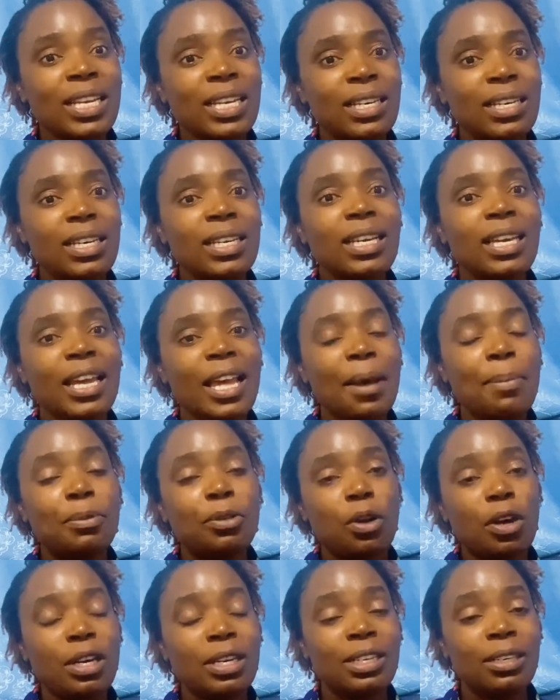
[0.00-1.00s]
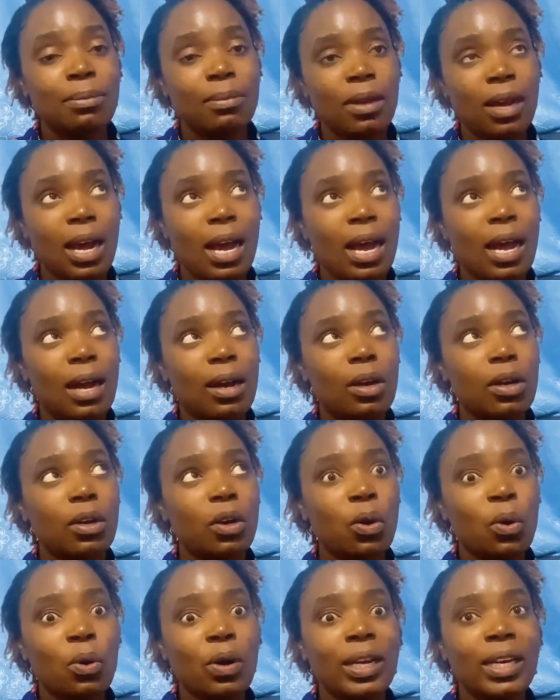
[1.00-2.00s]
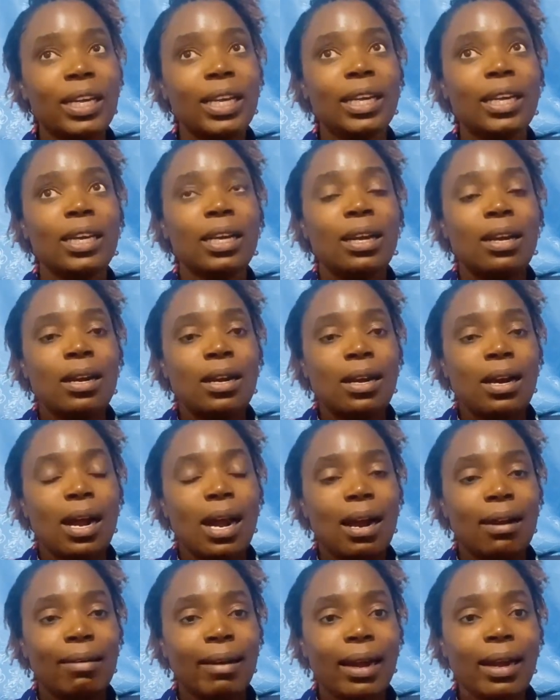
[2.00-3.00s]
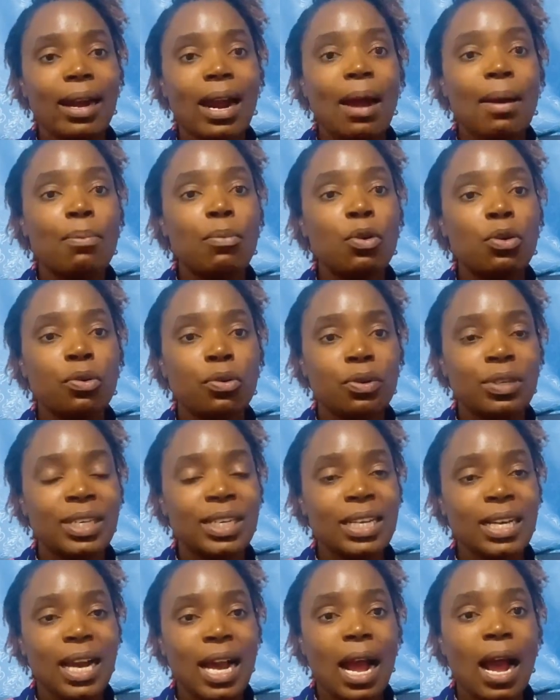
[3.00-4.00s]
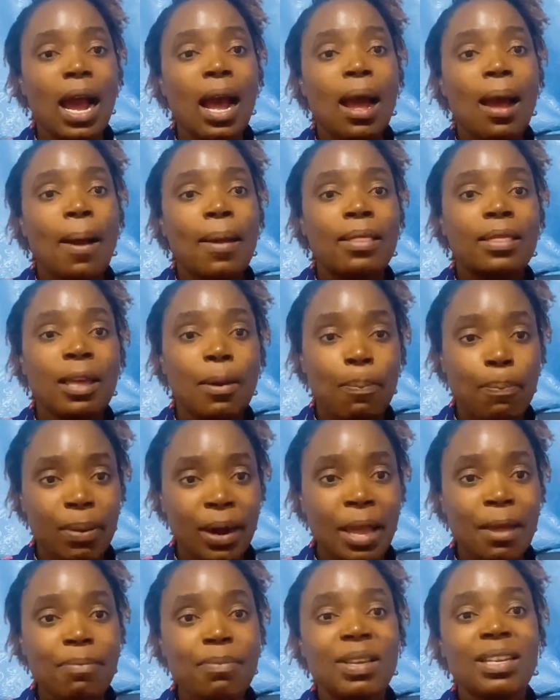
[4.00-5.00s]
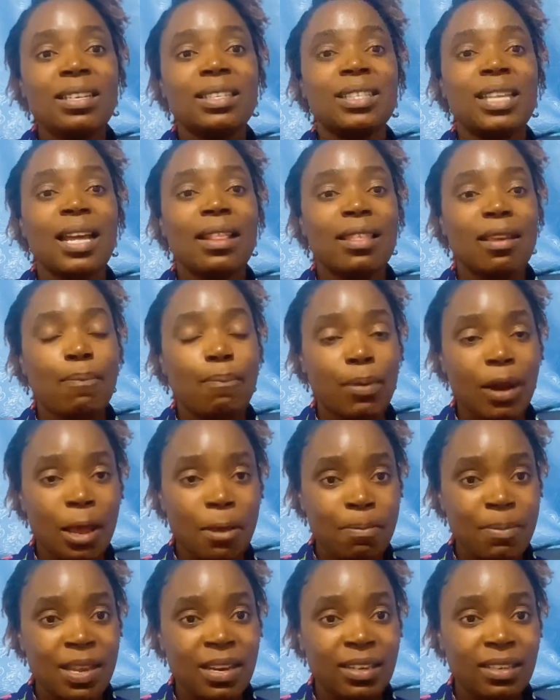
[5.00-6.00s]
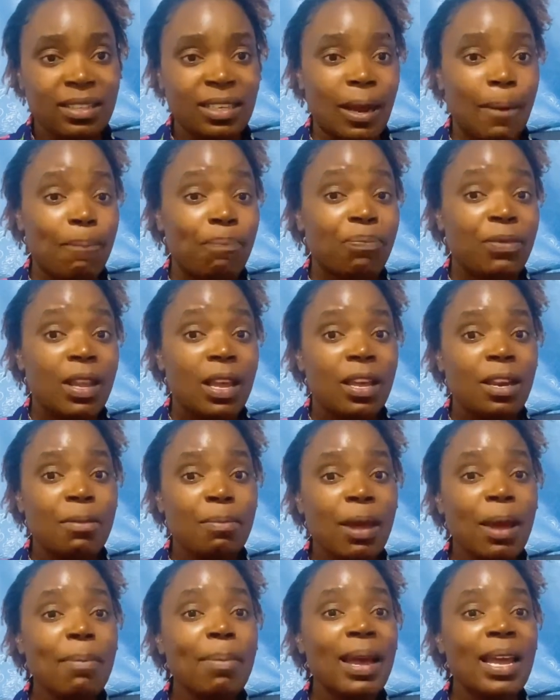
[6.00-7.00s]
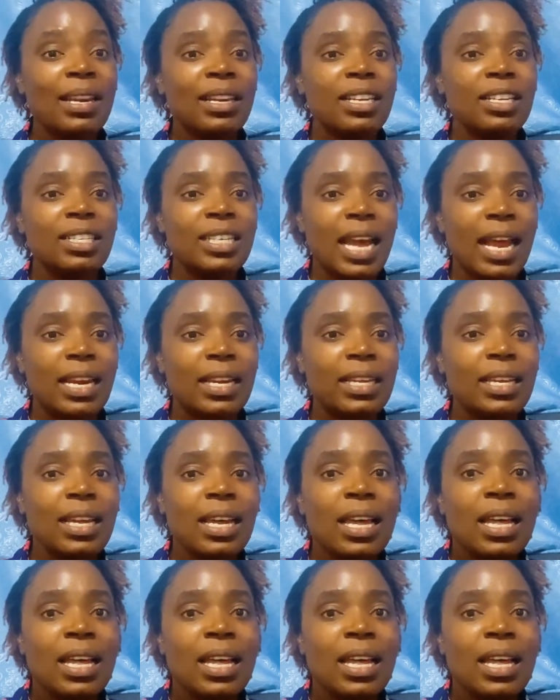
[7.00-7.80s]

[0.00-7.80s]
Kindiki kept on calling Raila Amolo Odinga the Prime Minister. Remember, initially,